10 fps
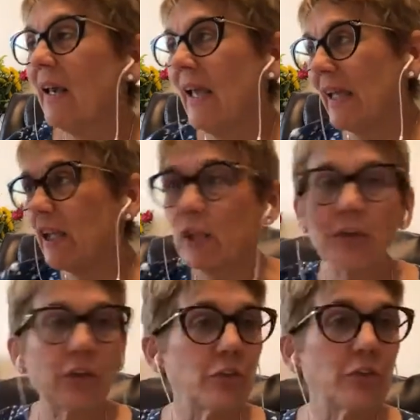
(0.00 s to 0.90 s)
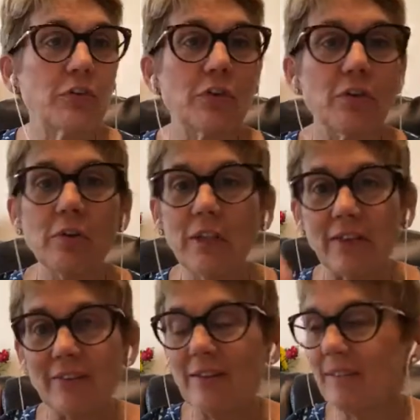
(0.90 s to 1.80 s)
And you look at your to-do
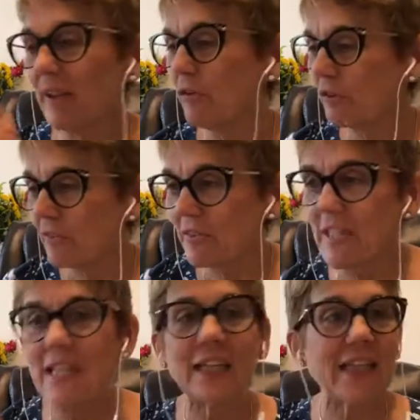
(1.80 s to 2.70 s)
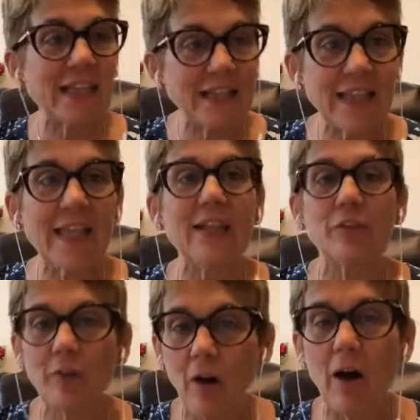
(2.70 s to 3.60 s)
list and it's like you're just ticking things
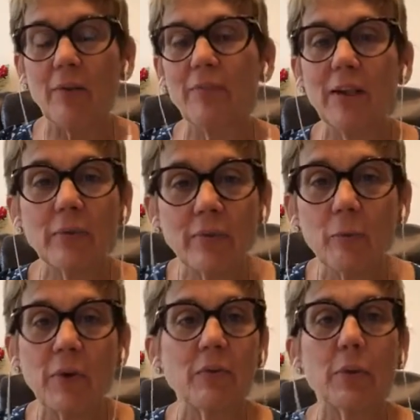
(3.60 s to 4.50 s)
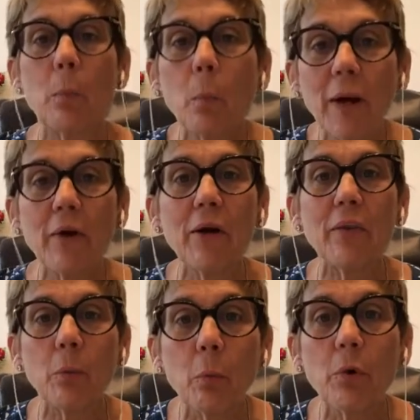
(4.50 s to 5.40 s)
off and wondering where in
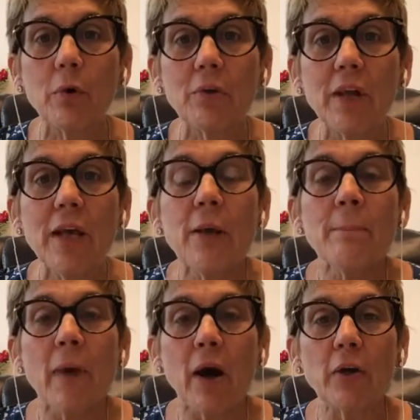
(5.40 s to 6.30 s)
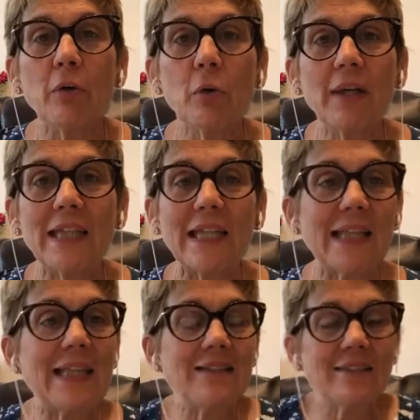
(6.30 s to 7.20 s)
the world are you going to get
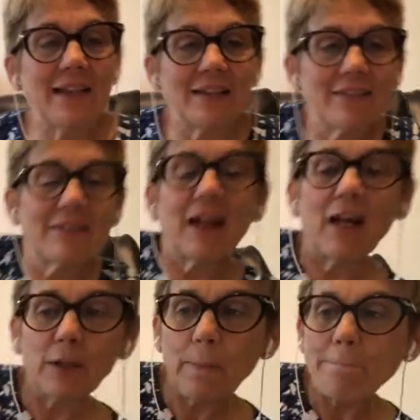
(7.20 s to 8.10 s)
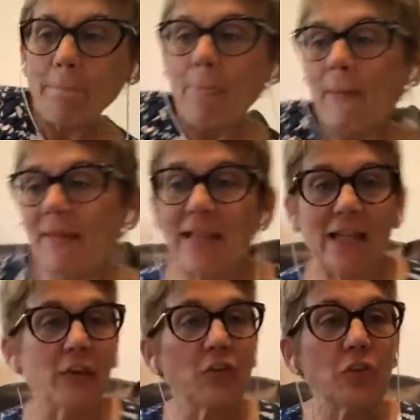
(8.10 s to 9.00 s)
these things done,
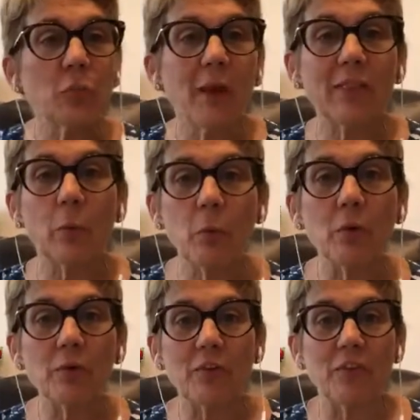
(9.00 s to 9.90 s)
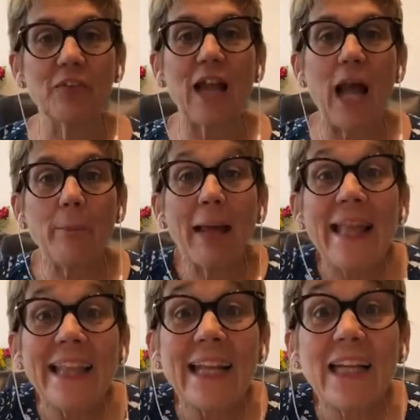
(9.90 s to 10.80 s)
that you just want the world to stop.
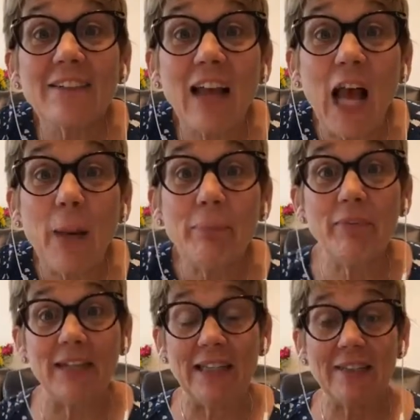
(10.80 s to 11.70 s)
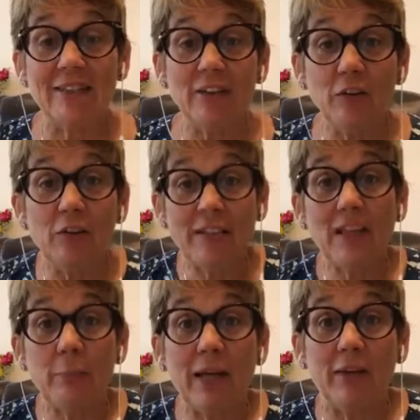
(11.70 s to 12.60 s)
And then on top of it, you think
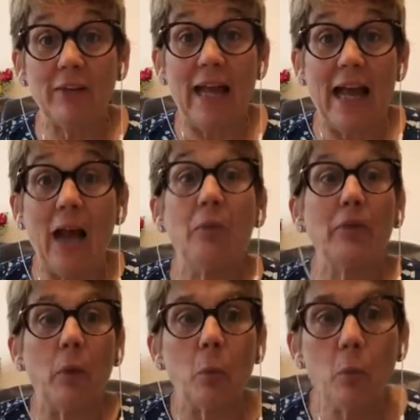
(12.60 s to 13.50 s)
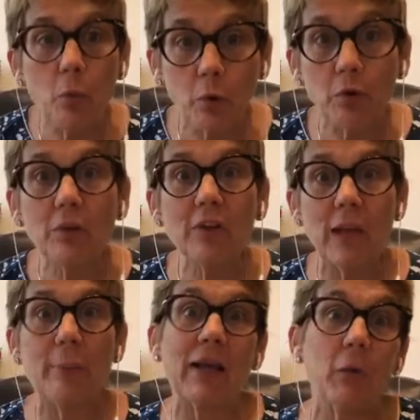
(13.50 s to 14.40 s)
about how in the world
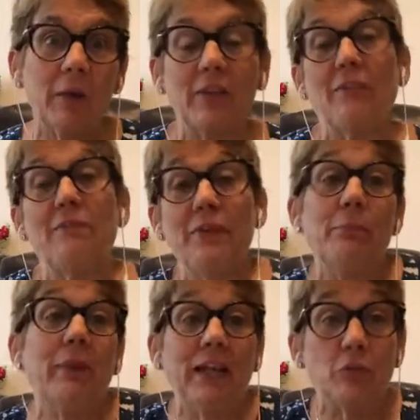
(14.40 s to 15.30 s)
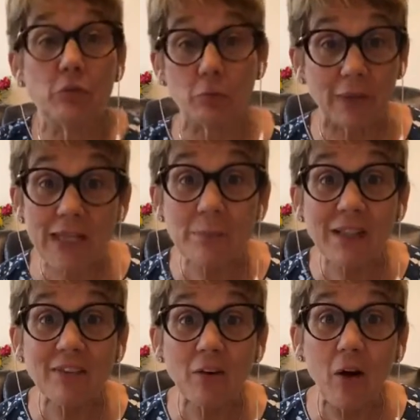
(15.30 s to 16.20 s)
am I going to fit my dream
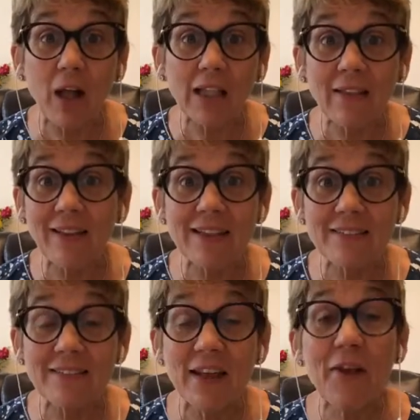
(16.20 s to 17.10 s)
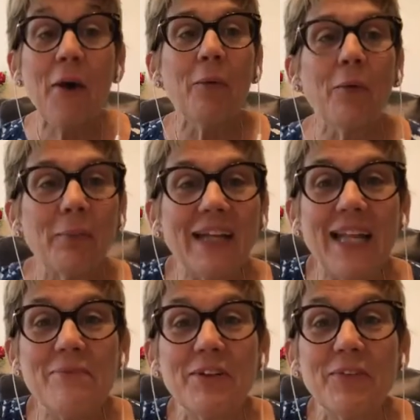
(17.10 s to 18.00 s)
into all of this? Well, my
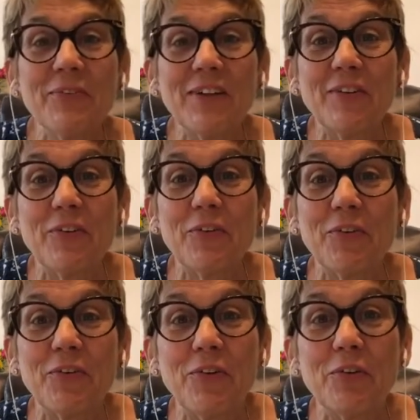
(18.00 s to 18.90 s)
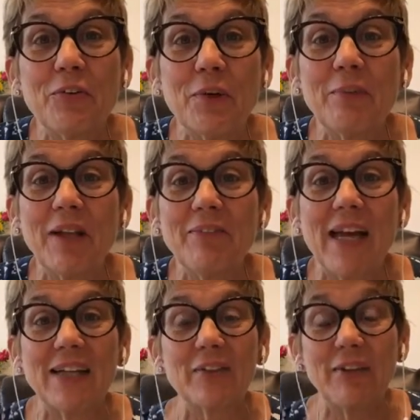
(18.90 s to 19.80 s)
name is Felicia Searcy, your Dream Life
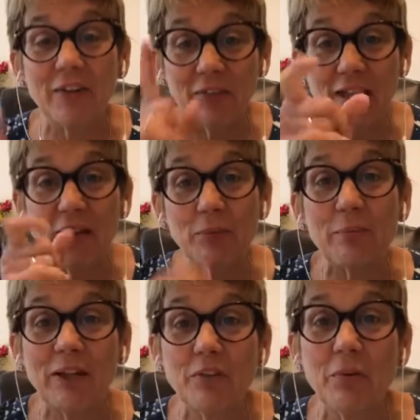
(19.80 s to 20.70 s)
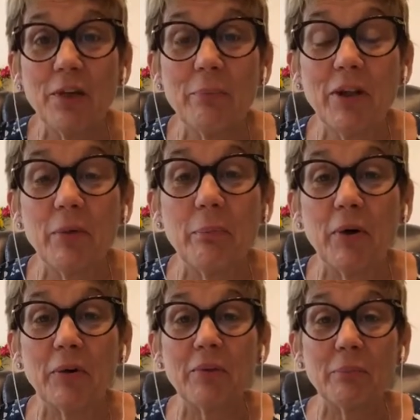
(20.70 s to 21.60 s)
Activator. It is my joy to be your
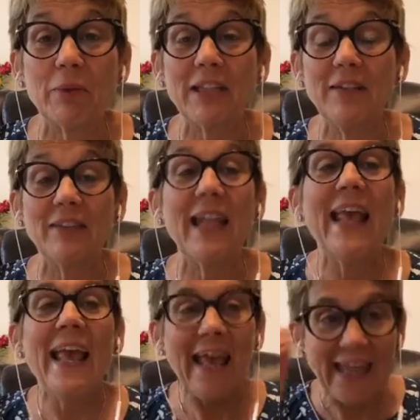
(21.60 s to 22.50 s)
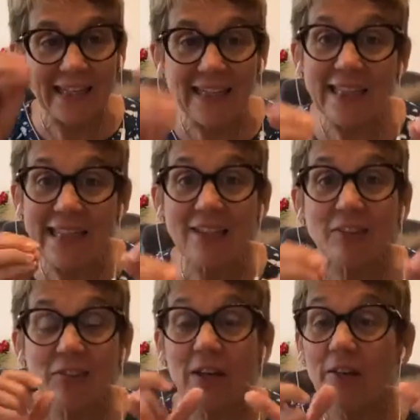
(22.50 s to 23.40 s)
partner in believing. And in
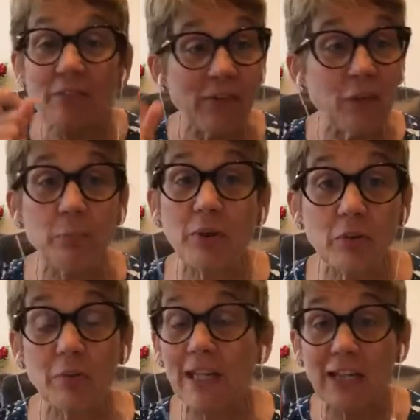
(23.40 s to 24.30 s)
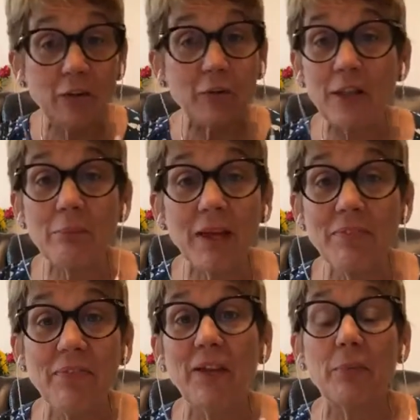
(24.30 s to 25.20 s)
this Facebook training, you're in my
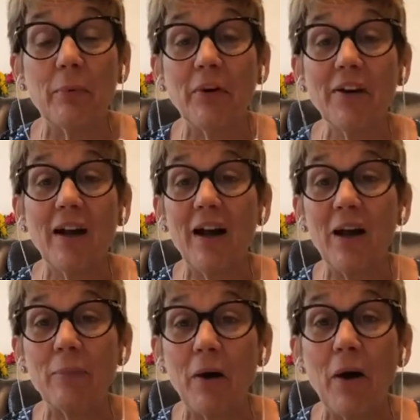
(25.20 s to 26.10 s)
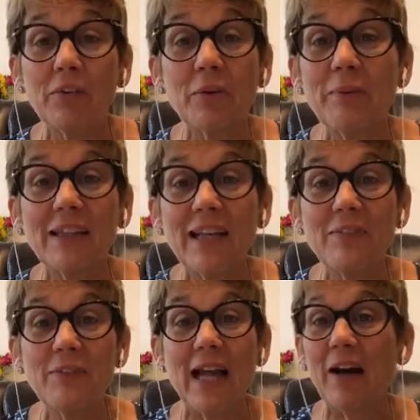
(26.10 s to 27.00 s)
Facebook, Ultimate
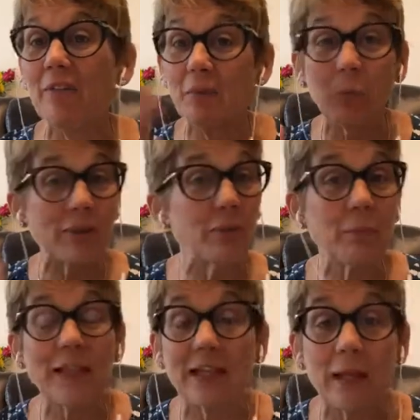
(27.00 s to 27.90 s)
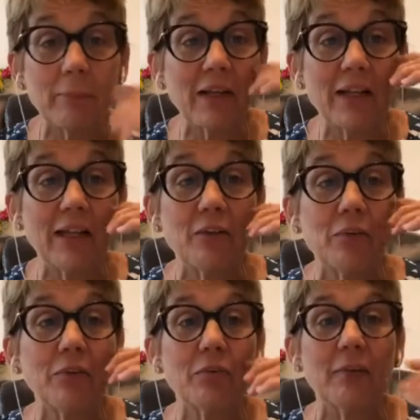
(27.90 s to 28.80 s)
Life Now. And once a week I come in and I do
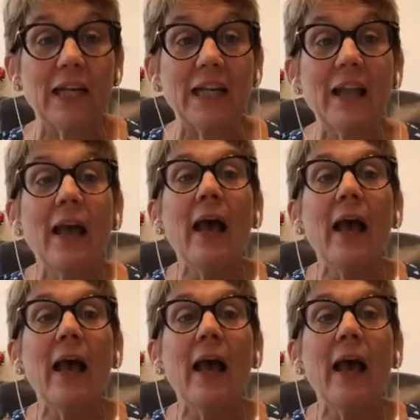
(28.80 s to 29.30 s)
a training.